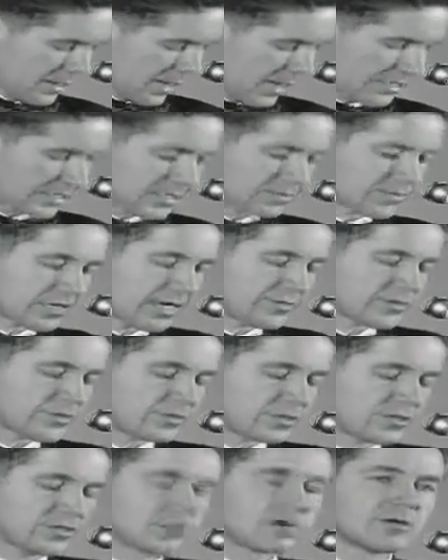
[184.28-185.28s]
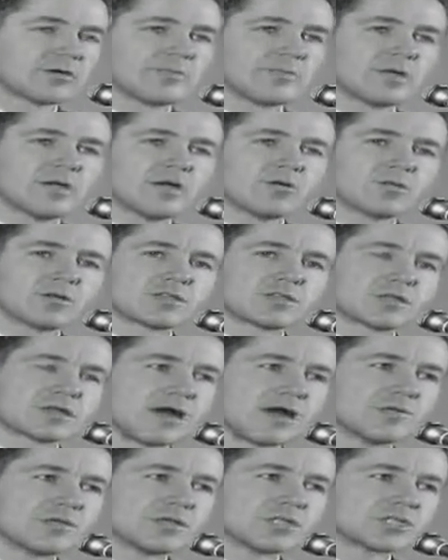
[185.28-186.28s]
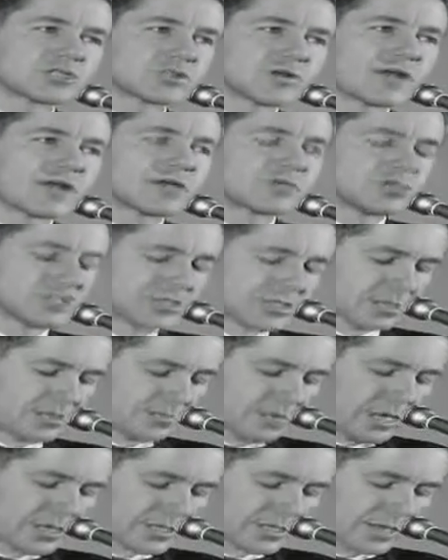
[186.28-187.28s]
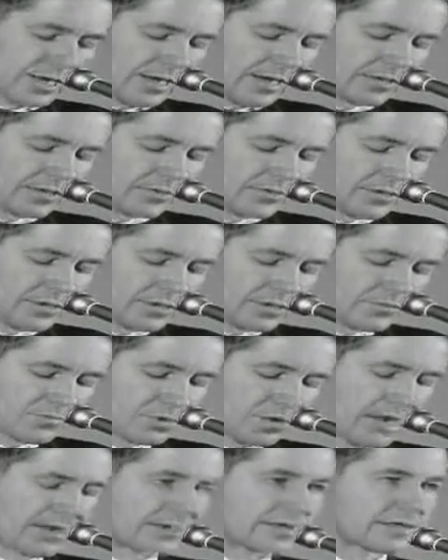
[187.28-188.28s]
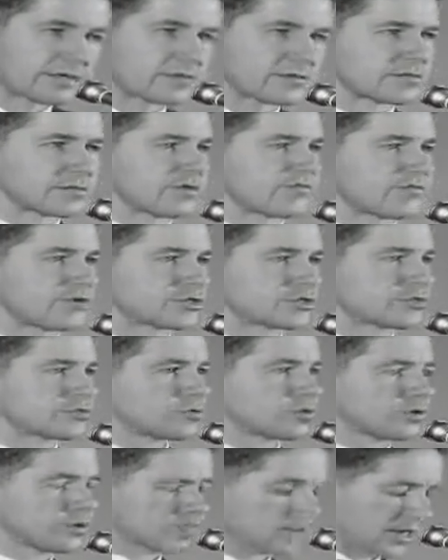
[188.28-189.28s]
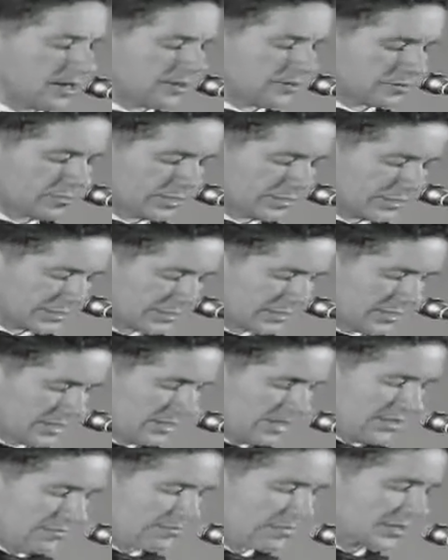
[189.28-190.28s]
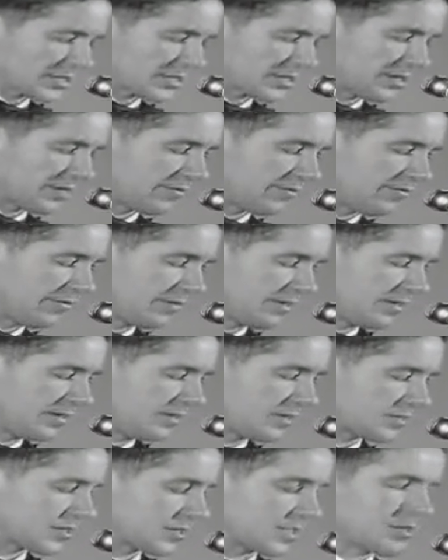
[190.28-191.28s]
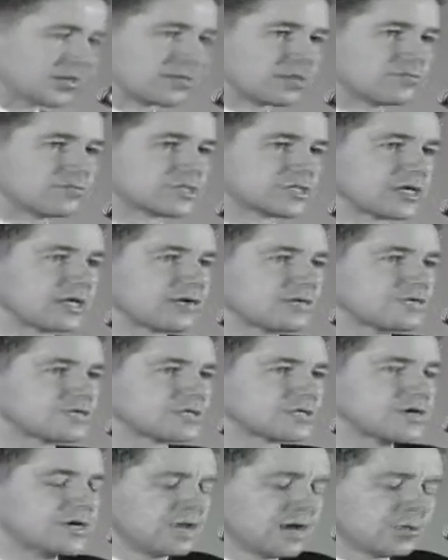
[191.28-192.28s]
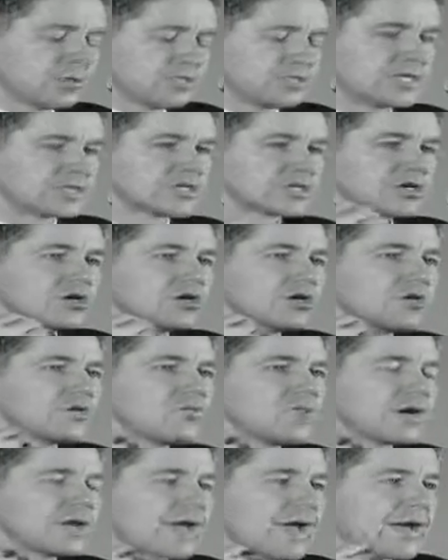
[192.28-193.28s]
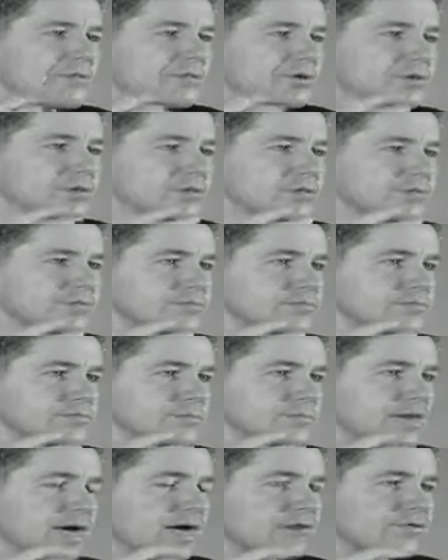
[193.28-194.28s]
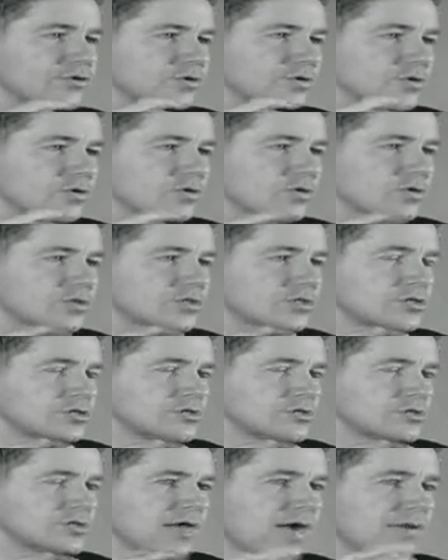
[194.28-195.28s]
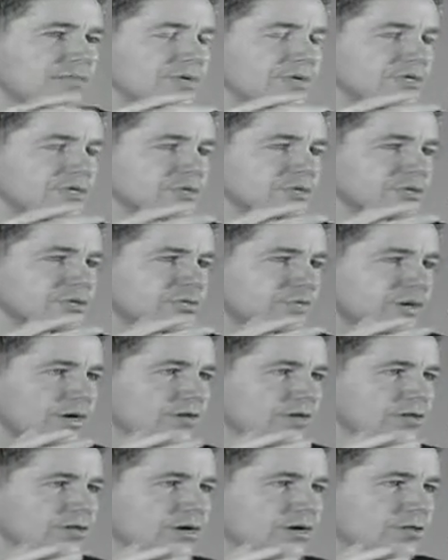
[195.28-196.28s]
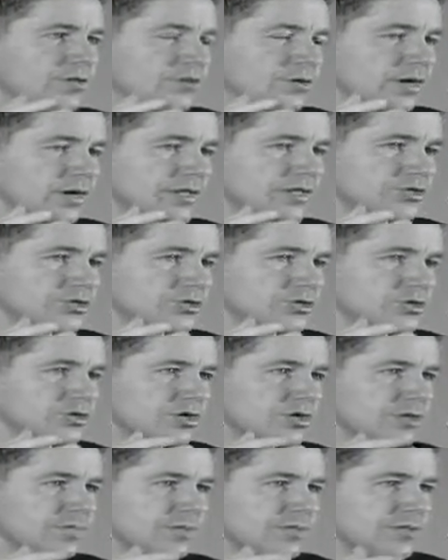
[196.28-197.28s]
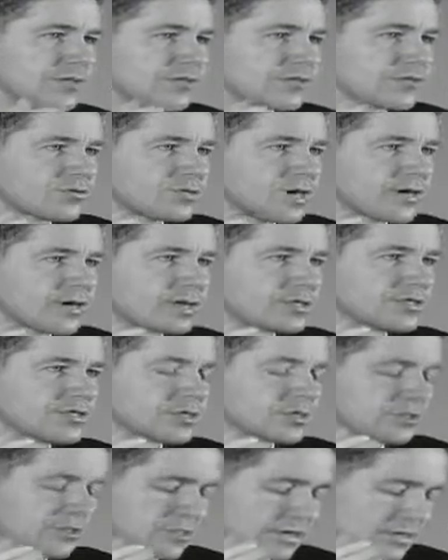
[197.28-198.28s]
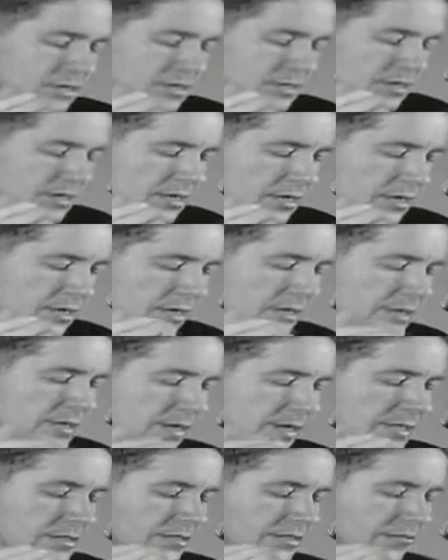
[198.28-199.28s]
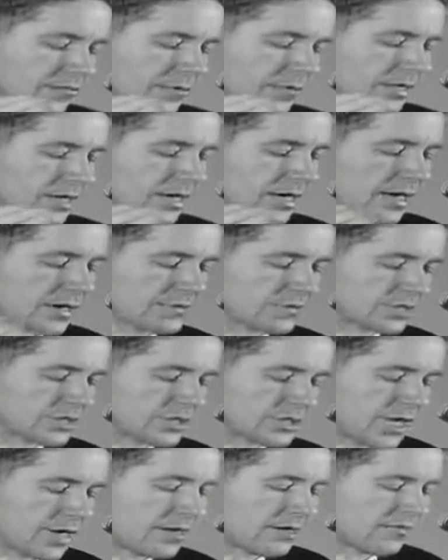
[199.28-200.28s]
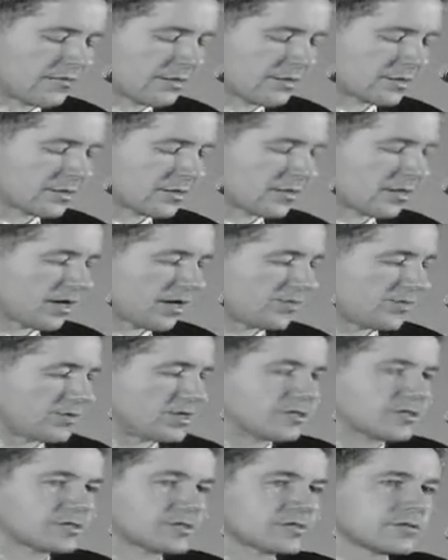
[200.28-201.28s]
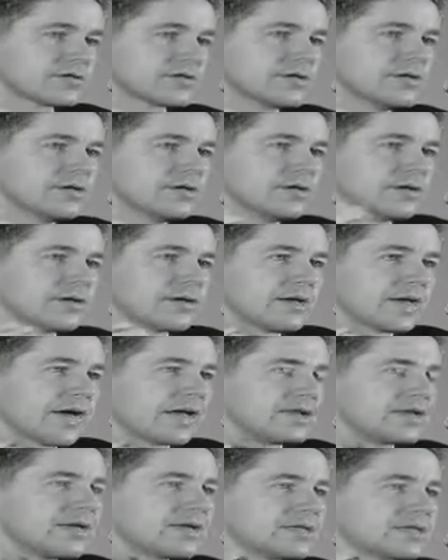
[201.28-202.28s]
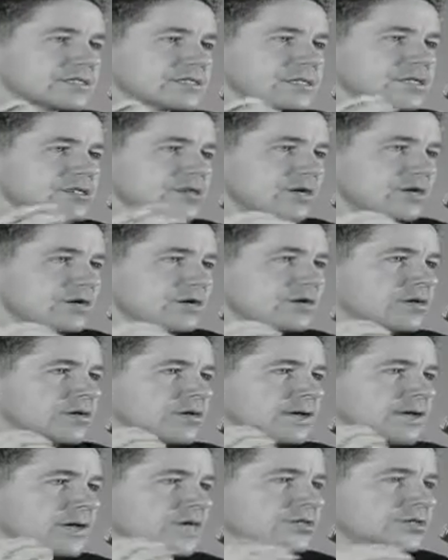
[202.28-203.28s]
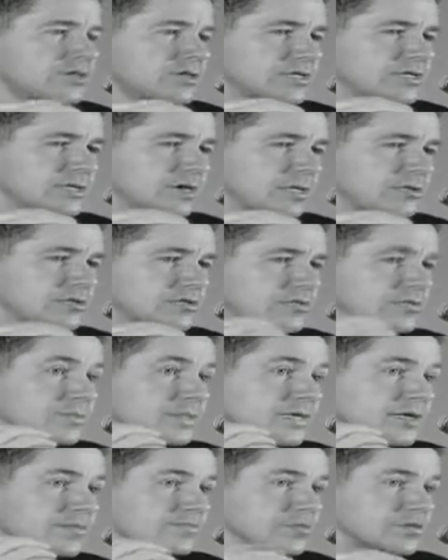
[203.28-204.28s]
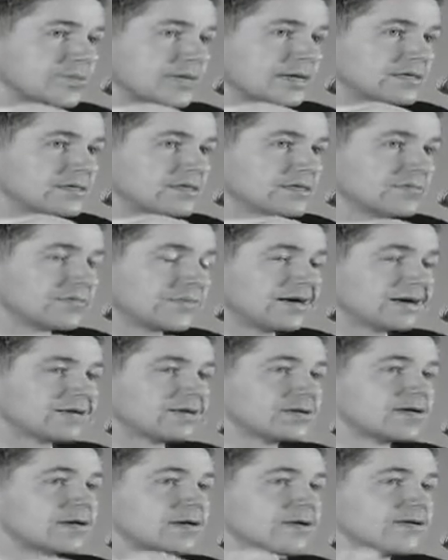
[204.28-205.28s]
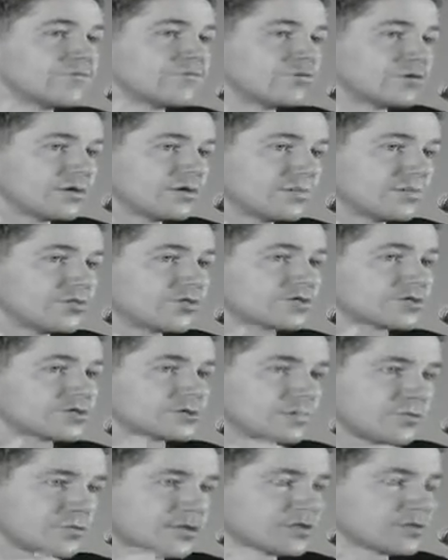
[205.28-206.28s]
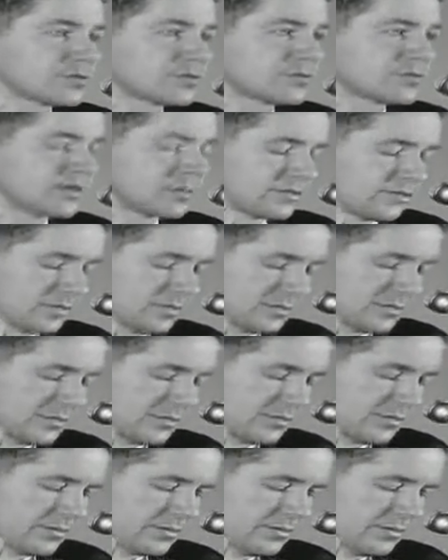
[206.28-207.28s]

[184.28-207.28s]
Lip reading: I sometimes wonder what the communist strategists in Moscow, plotting eventual world conquest, must have said to themselves when they saw what happened after World War II as communism spread throughout Eastern Europe and then throughout Asia in 1949 when China fell to the communists. And then as they saw each of these countries become dependent upon food imports from the Western countries.